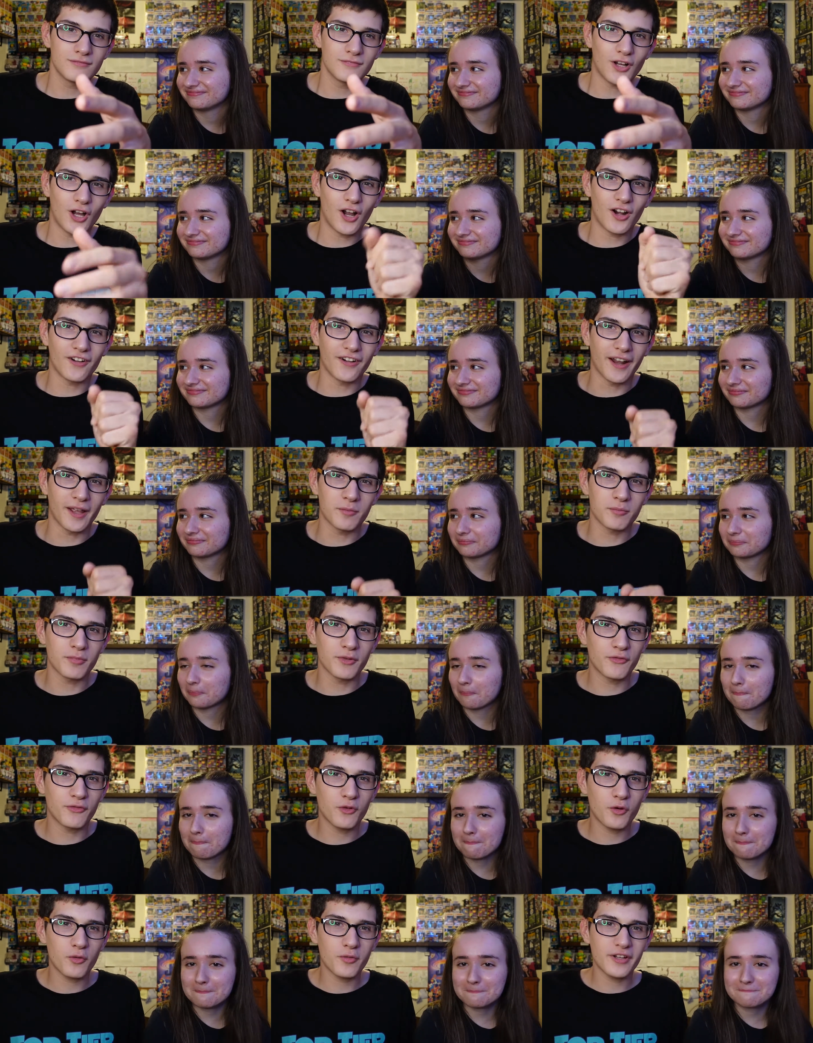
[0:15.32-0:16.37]
Speaker 1: Alright,
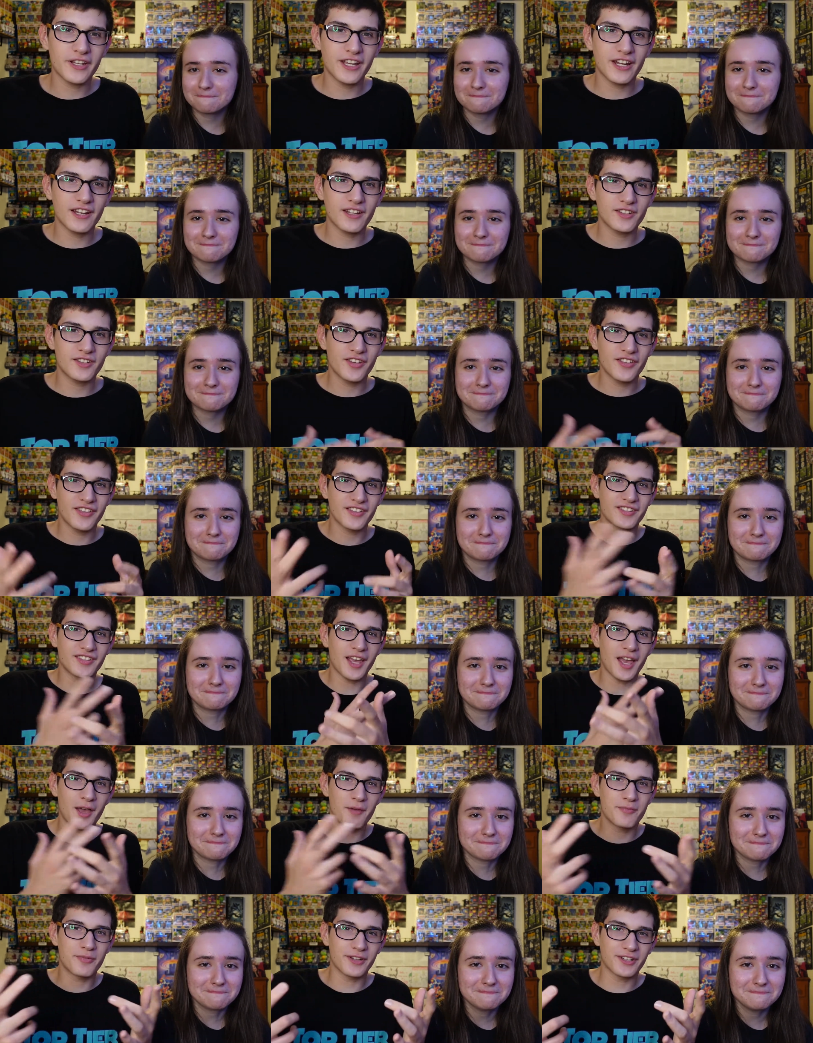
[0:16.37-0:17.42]
before we get into
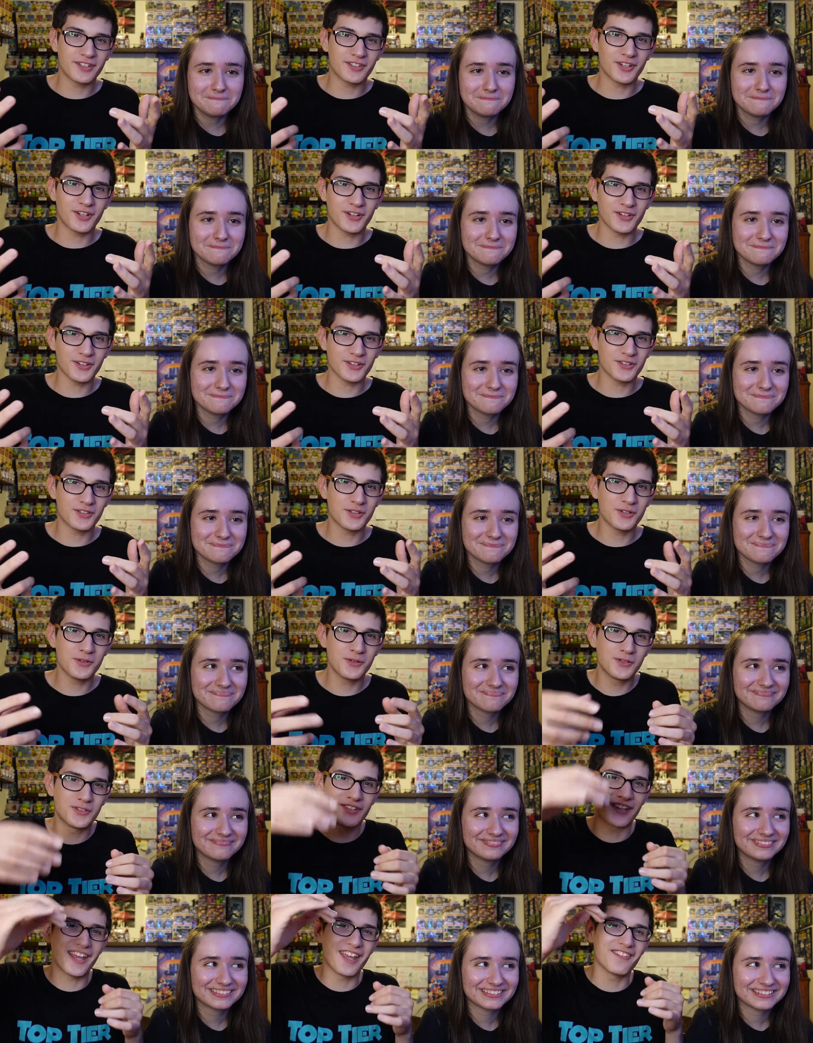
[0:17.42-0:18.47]
this epic Turtle
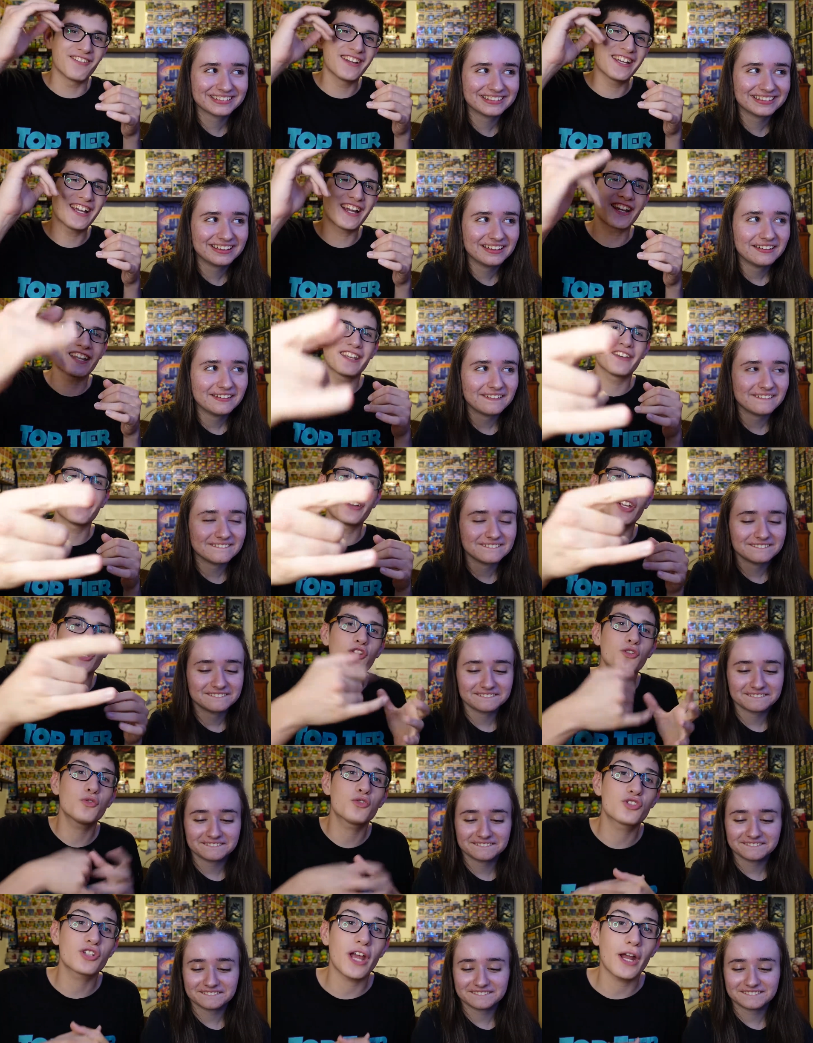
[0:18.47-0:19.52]
Tuesday, we gotta give a
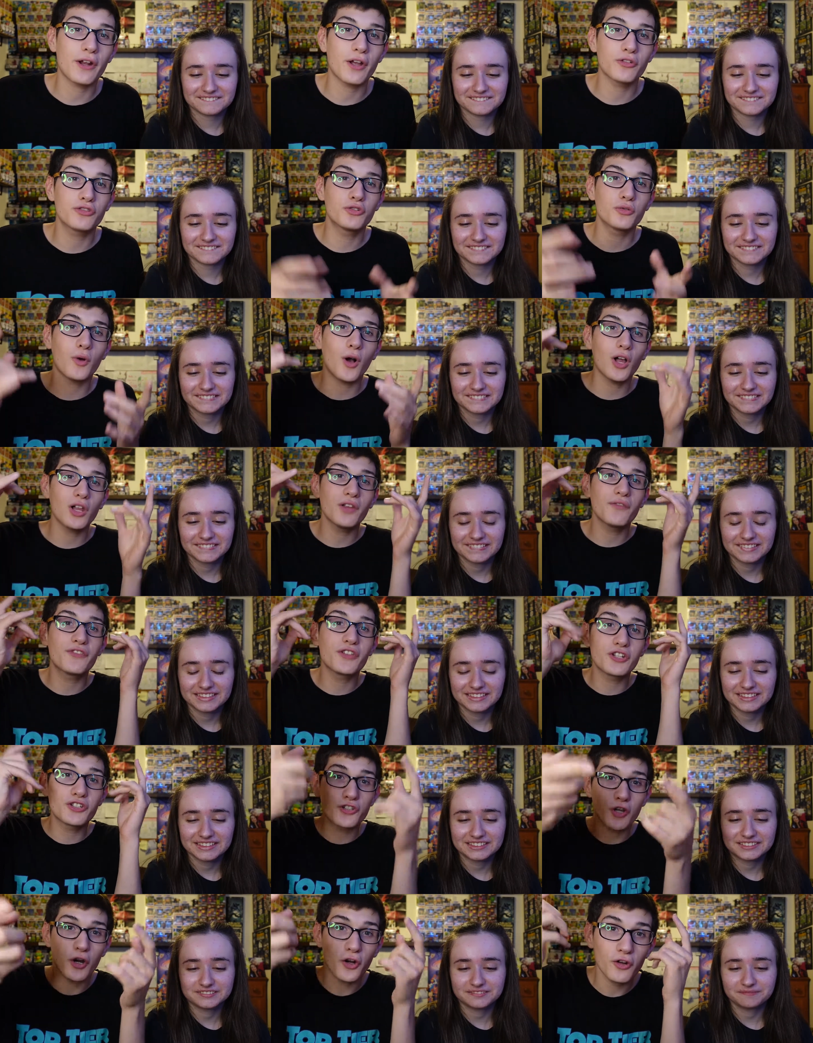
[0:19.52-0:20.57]
huge shout out to all of
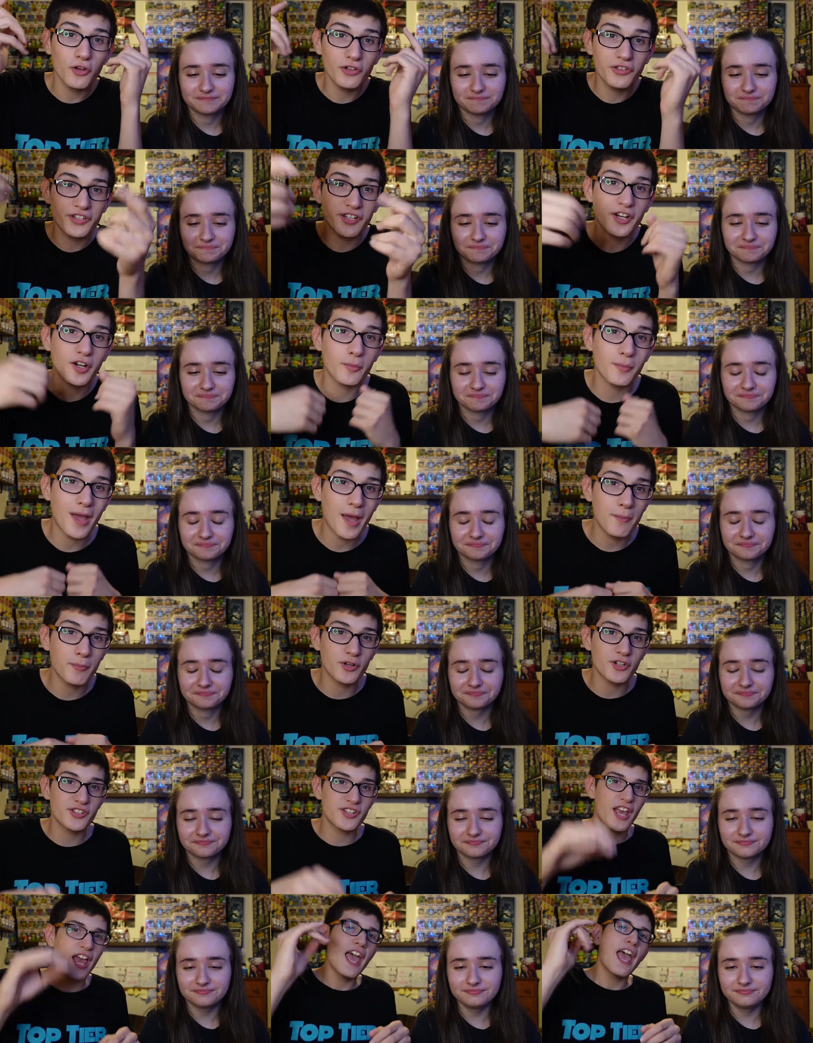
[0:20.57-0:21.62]
the Turtle Tier
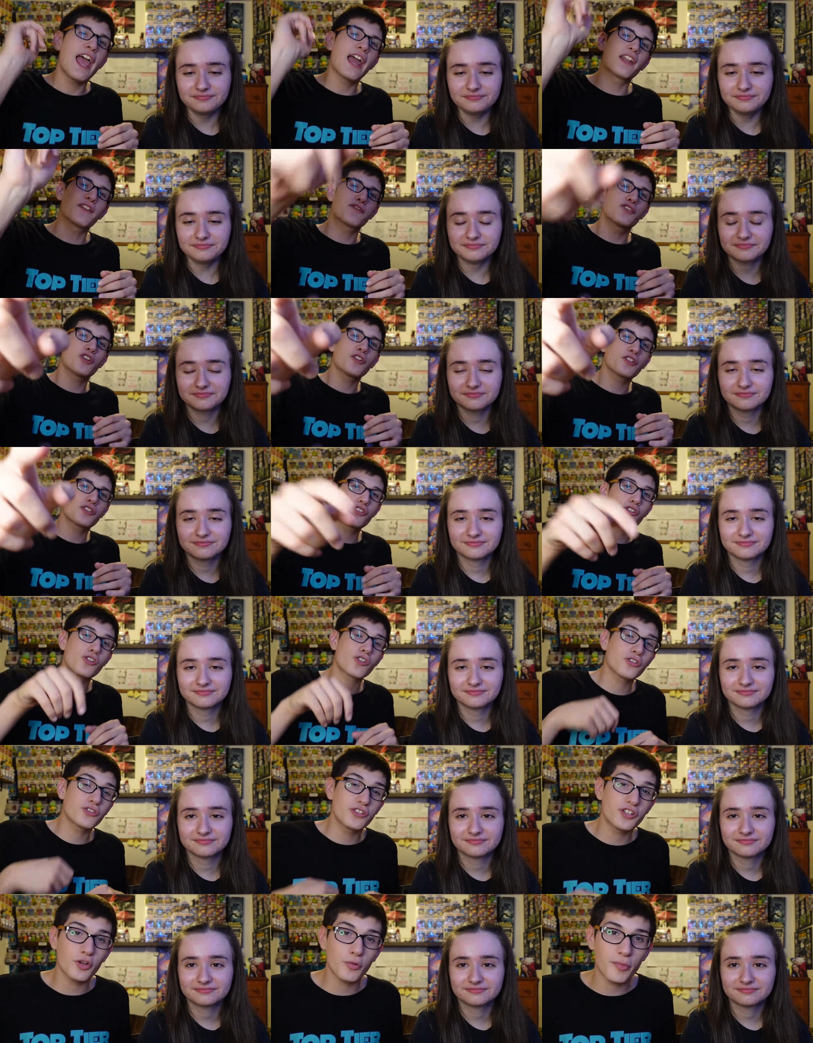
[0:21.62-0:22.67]
members, and if you're a
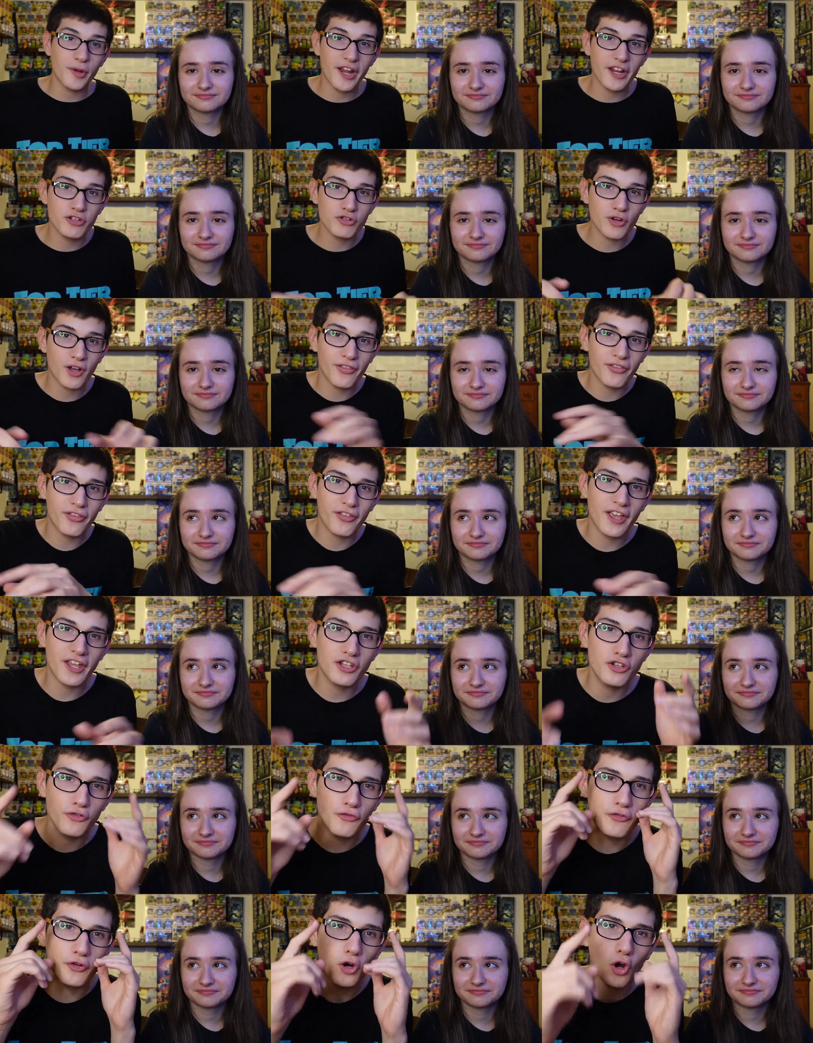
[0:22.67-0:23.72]
Turtle Tier patron,
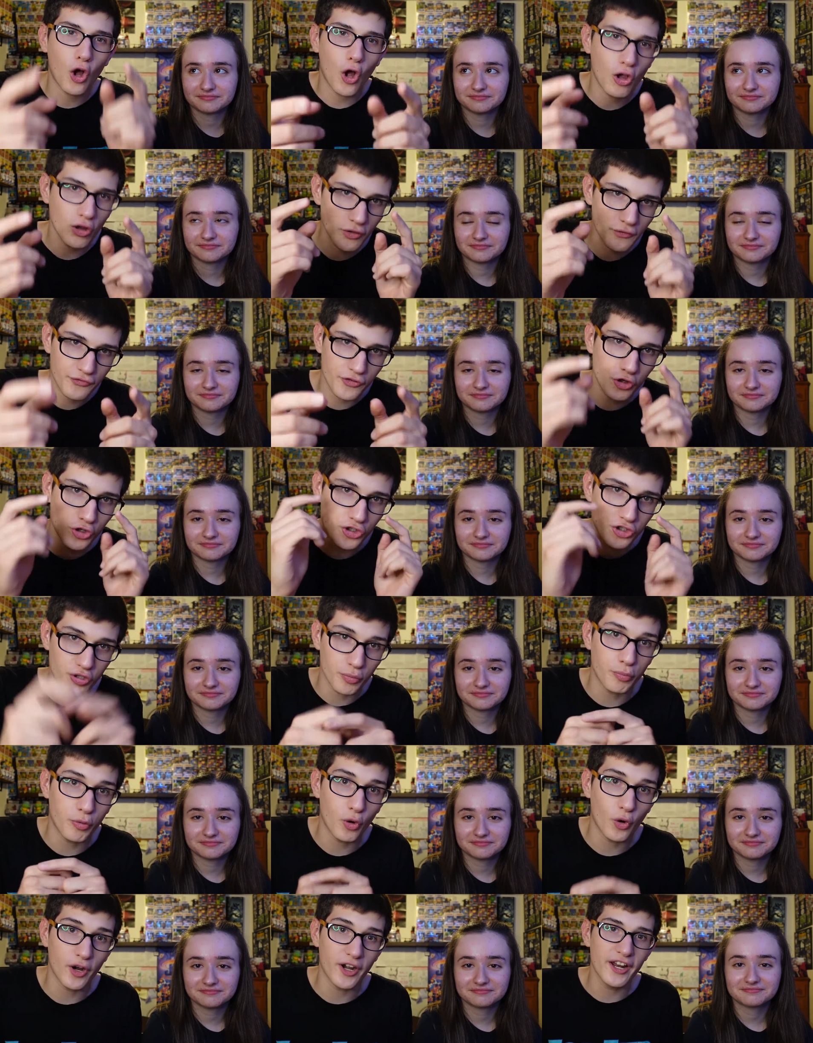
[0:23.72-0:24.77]
thank you for all of your
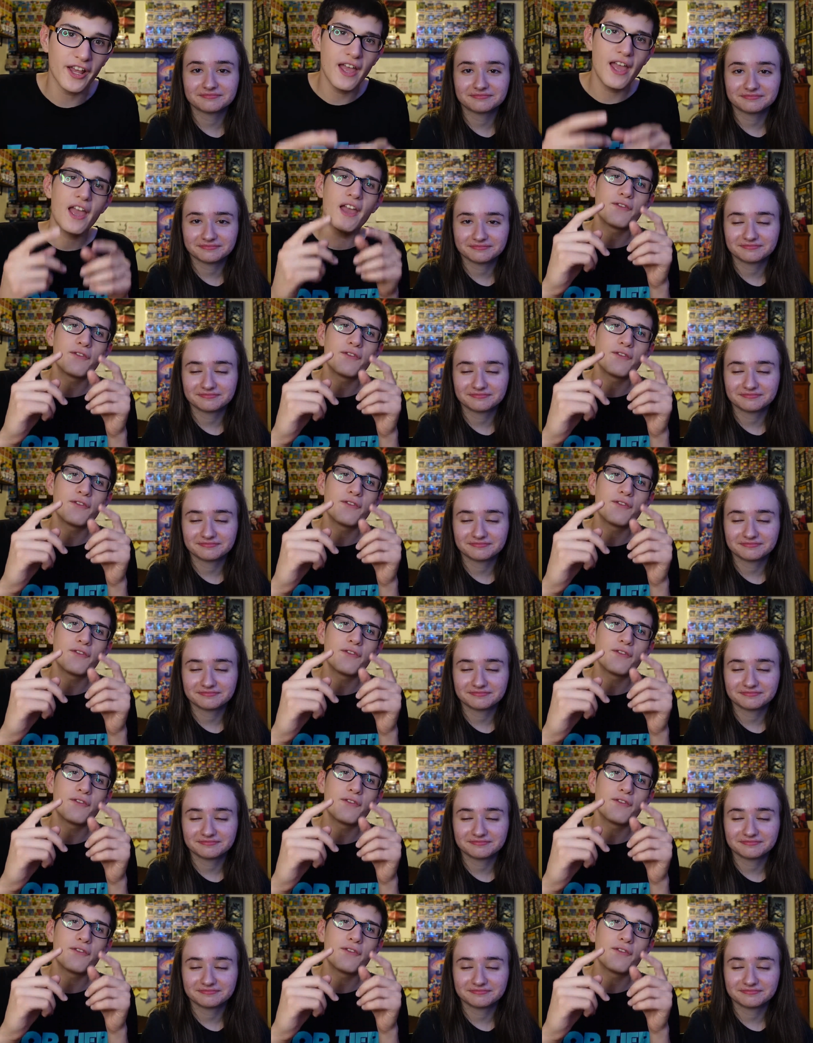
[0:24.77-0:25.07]
support.